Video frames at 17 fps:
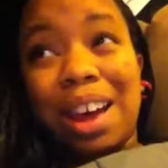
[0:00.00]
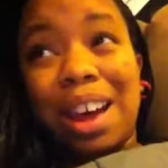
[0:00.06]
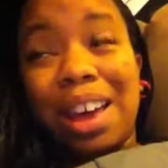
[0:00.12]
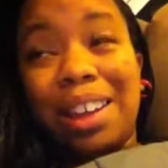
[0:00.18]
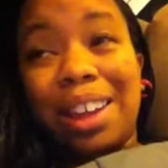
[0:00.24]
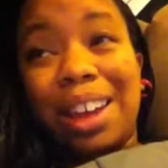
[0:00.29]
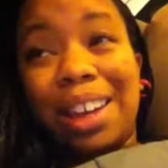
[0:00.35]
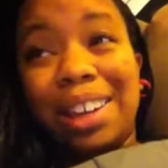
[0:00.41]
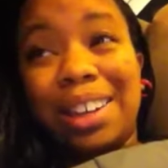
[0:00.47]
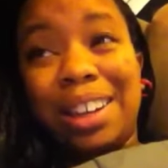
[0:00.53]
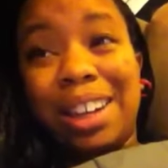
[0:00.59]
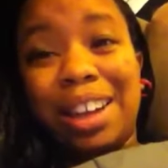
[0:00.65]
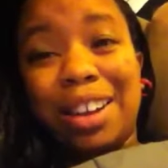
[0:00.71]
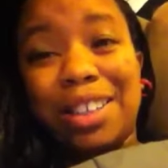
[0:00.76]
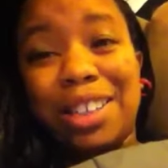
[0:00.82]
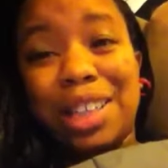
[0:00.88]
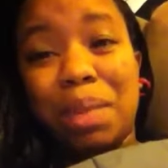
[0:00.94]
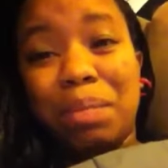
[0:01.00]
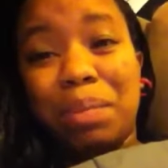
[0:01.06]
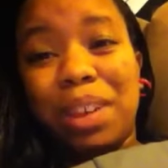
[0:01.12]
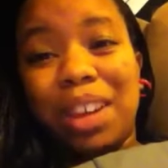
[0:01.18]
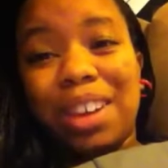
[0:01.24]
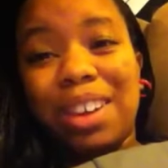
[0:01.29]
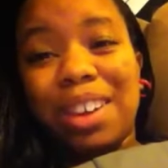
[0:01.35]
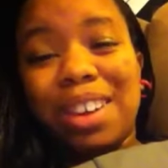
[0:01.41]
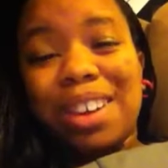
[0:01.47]
of highlight in there or
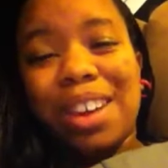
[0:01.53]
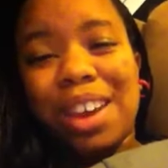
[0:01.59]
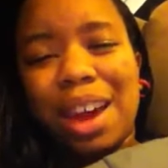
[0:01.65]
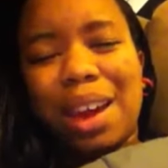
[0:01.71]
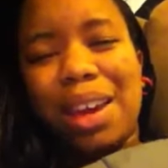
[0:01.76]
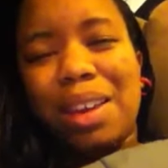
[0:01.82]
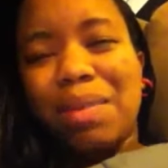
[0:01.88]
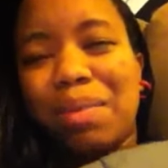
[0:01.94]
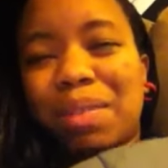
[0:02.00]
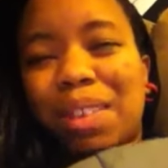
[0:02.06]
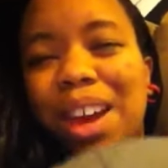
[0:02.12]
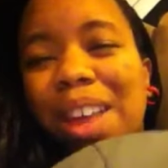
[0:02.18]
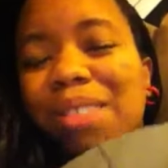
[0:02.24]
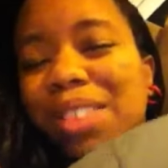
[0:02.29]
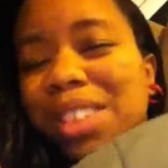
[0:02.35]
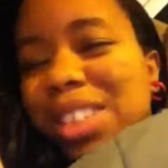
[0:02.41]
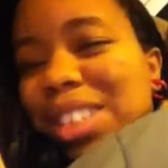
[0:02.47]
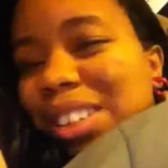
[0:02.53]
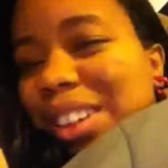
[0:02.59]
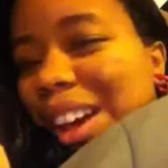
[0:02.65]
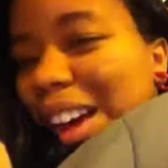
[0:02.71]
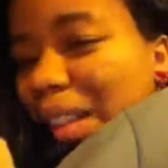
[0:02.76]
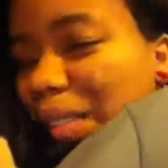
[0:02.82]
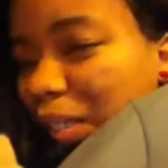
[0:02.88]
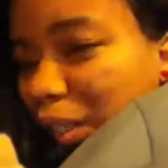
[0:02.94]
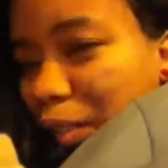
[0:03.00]
something. I even still
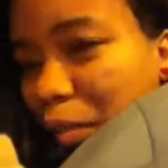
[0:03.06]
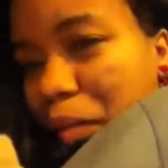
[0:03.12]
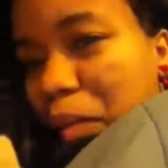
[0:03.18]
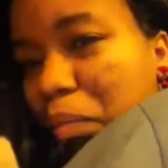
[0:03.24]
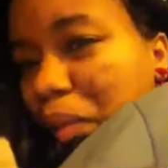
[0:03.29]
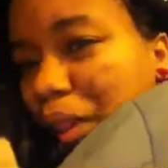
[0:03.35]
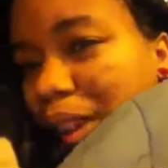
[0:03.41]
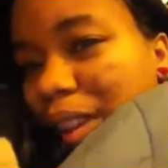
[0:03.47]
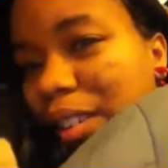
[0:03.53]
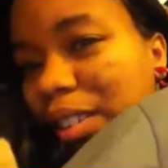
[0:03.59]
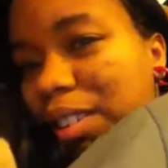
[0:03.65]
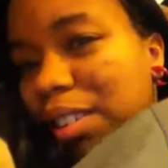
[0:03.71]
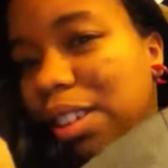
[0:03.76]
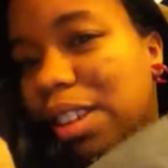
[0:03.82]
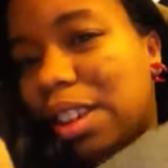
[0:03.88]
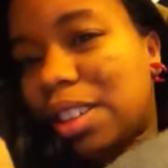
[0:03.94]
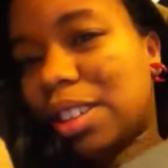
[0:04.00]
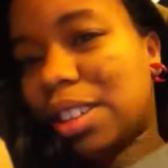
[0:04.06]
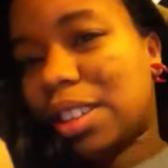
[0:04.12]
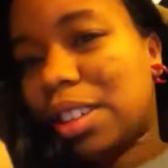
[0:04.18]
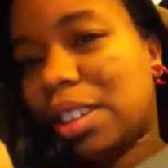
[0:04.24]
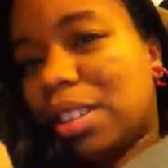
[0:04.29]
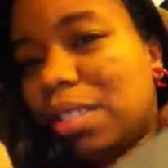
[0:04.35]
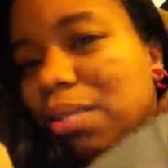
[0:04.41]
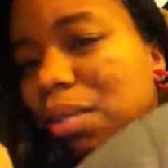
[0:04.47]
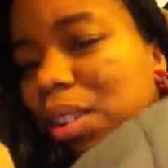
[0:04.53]
have a little bit of pink
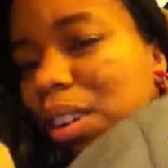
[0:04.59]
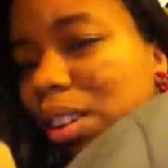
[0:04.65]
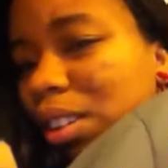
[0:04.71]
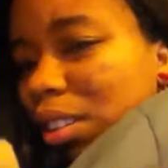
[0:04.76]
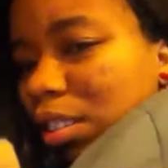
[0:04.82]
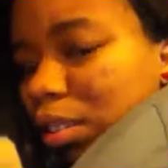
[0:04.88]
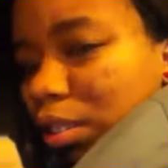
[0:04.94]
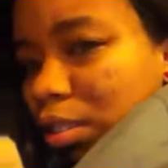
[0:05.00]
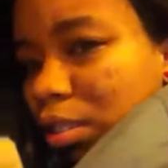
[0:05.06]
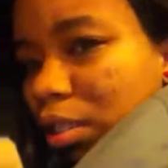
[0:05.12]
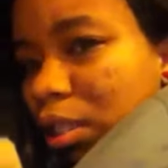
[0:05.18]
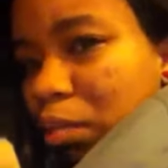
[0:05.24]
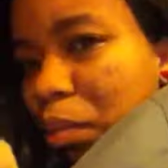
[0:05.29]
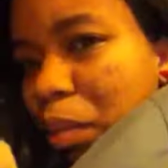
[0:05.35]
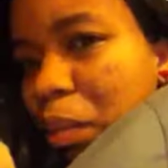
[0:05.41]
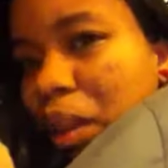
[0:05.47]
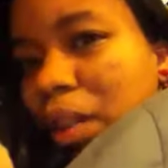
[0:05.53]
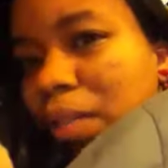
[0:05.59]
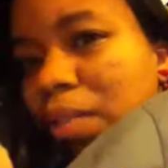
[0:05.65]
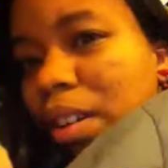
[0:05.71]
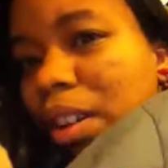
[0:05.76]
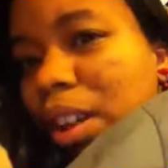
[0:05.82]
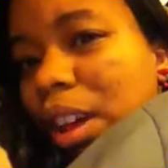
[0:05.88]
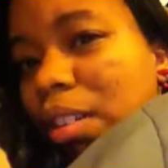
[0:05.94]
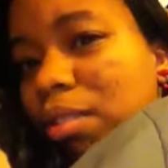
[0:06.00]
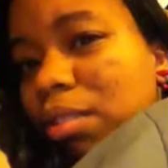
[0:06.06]
actually. Where did my pink
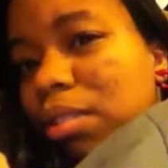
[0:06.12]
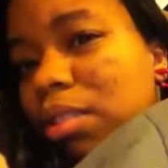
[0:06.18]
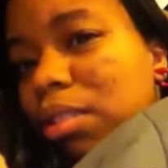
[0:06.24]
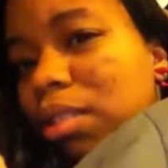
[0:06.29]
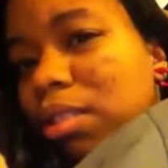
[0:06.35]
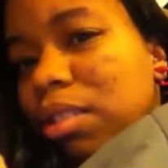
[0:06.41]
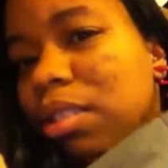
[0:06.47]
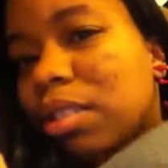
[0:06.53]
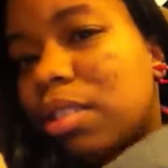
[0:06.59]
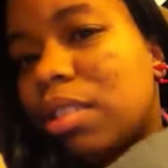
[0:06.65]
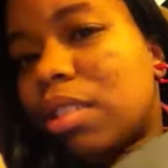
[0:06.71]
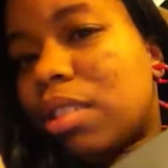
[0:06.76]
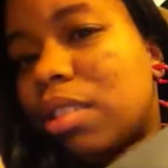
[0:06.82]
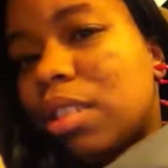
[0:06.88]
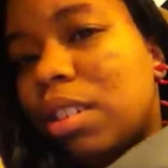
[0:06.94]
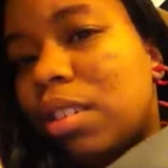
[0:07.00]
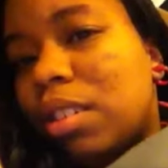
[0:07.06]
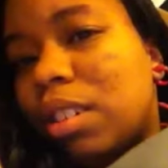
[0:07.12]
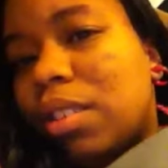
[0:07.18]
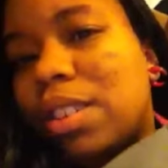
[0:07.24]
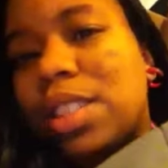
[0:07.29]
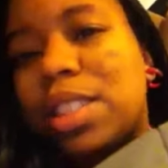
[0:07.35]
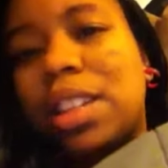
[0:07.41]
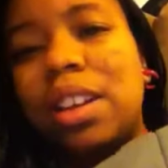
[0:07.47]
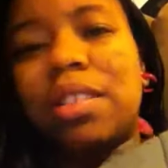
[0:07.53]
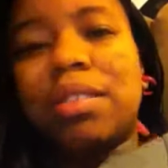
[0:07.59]
fall out? No,
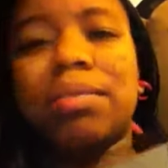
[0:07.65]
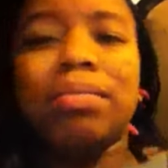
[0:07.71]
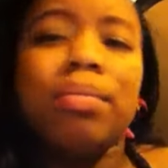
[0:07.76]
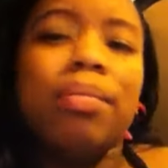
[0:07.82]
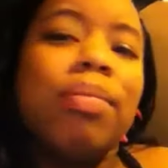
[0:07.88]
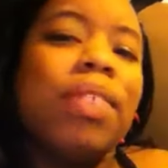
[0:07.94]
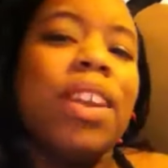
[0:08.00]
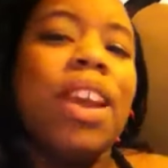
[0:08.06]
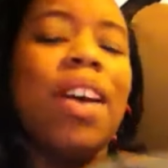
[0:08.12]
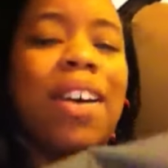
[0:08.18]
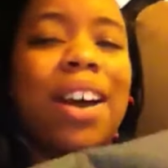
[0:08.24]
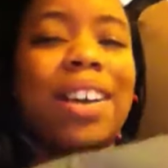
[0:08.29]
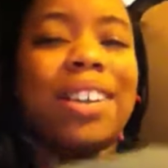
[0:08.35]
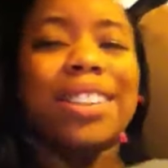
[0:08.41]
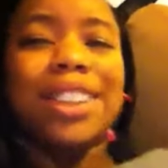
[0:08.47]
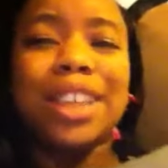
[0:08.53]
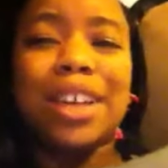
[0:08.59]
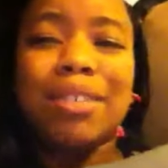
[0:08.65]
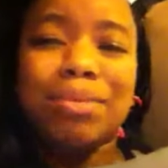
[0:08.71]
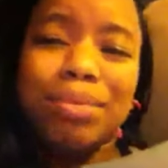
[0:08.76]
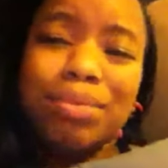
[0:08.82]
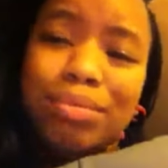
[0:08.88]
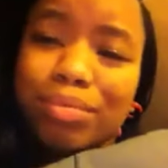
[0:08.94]
it's there. Okay, so